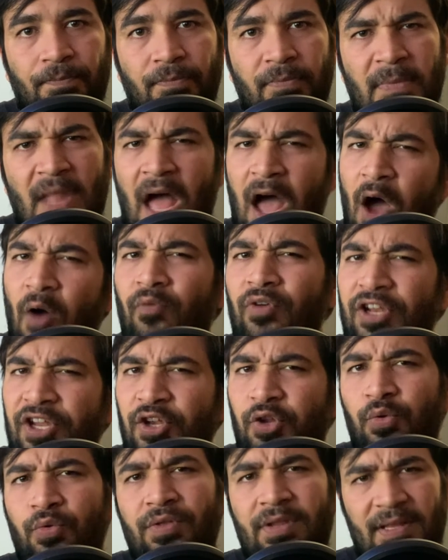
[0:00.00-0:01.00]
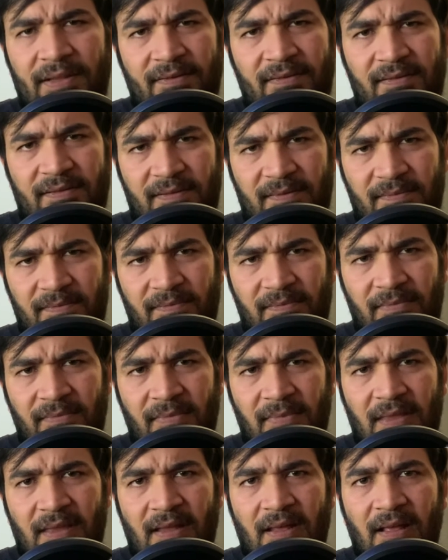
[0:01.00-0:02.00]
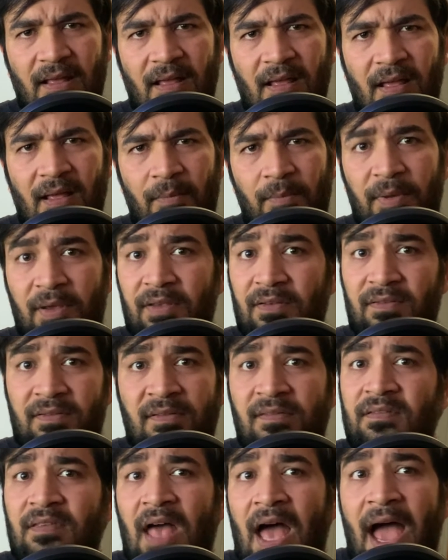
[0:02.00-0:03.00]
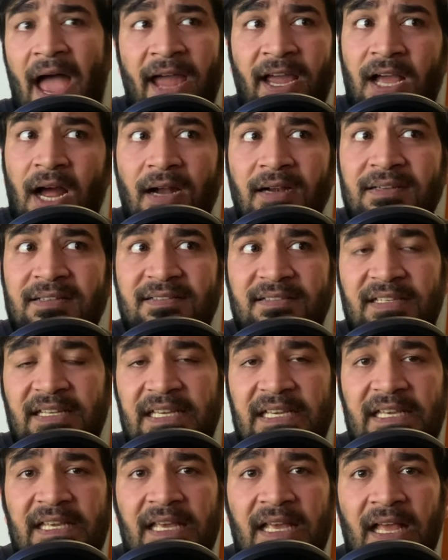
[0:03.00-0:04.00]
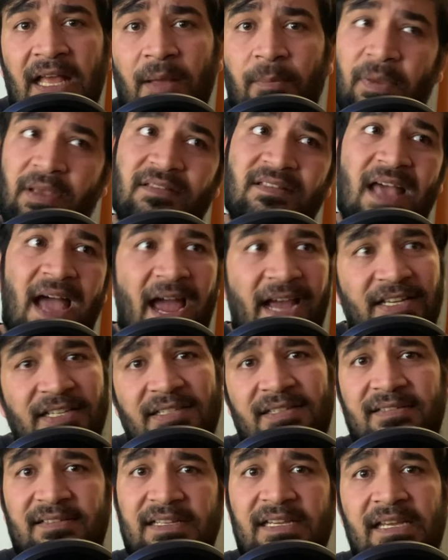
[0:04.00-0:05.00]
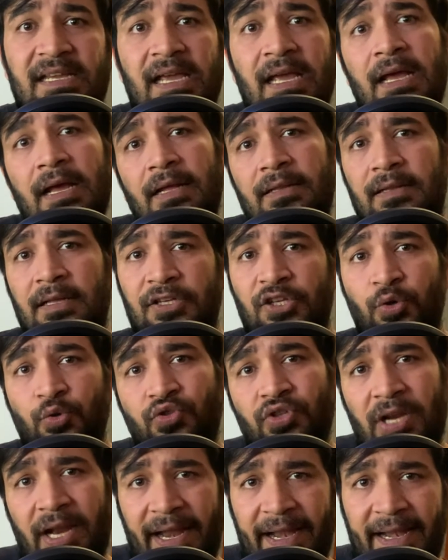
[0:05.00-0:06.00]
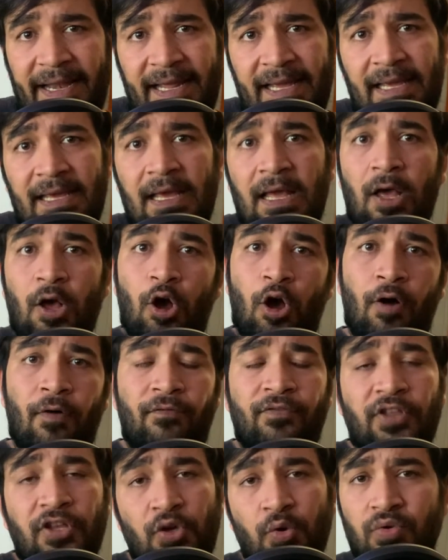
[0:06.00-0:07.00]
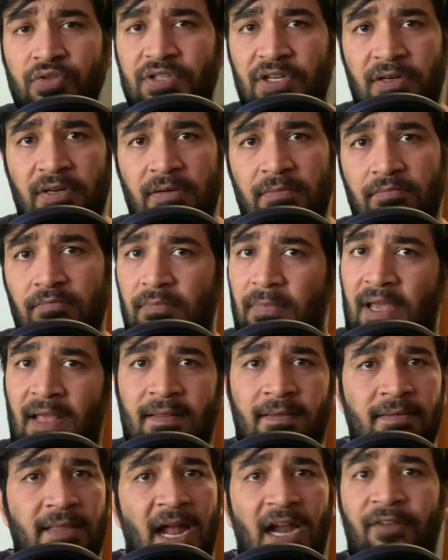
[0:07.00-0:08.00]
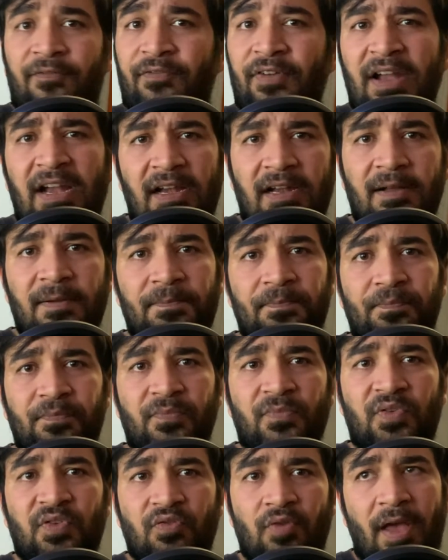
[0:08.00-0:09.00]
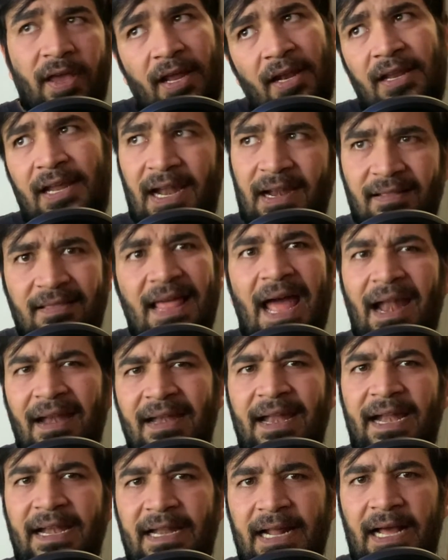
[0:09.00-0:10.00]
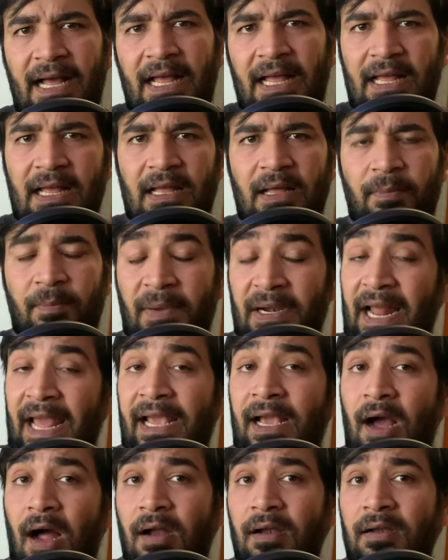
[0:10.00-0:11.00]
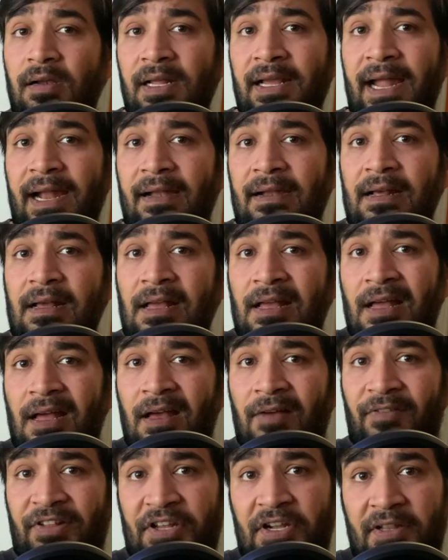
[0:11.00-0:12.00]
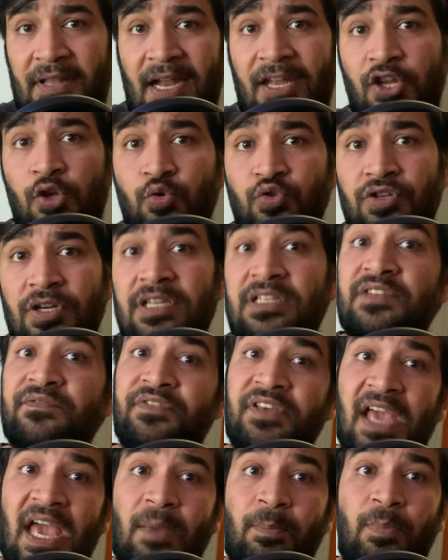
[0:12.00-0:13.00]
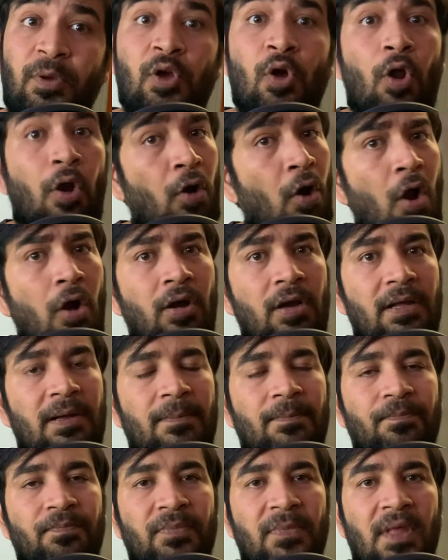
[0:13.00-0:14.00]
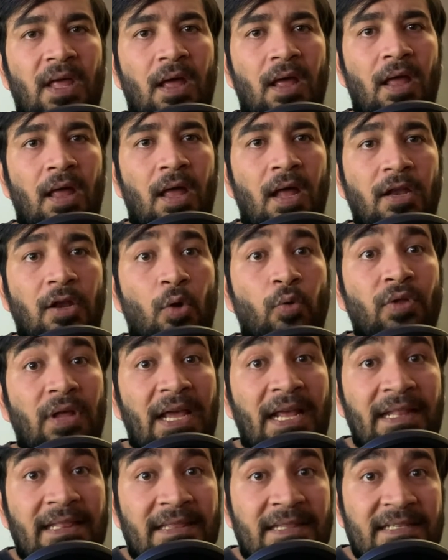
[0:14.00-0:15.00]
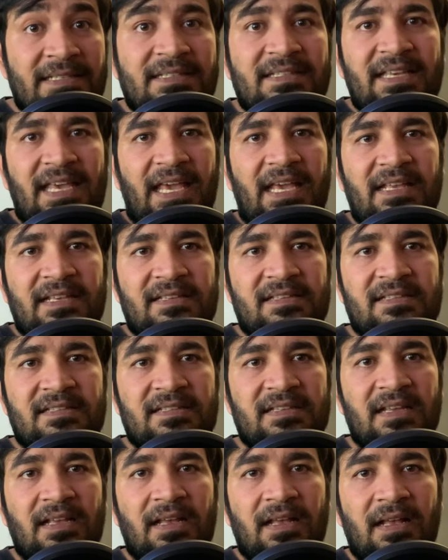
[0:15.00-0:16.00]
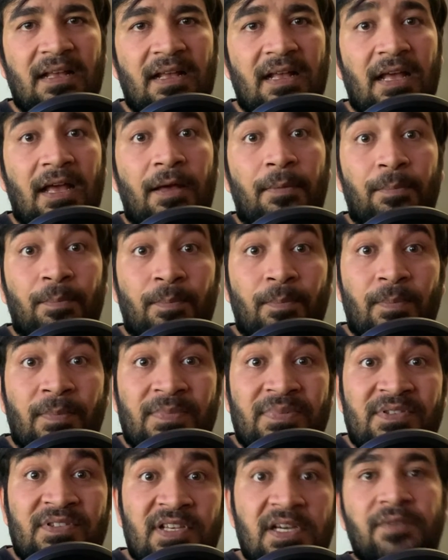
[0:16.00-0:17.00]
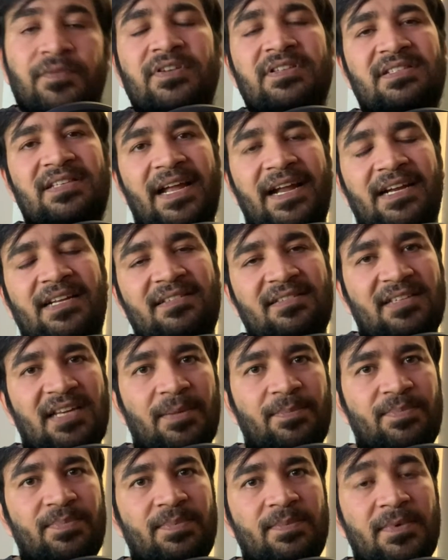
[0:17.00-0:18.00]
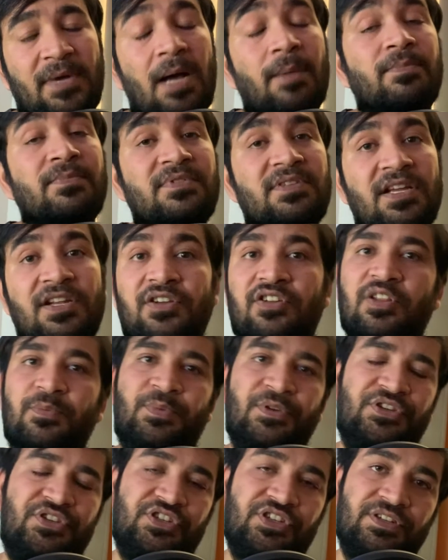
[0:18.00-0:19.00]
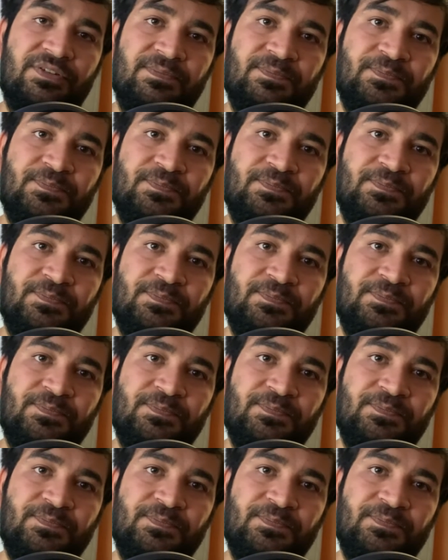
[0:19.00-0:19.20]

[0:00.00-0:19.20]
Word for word: How will you do this? Because I can't see, because I just see the user ID of the user in that field. So I can get that data, but I can't get whether that user is VIP or not. Now in this case, server side script comes into the picture.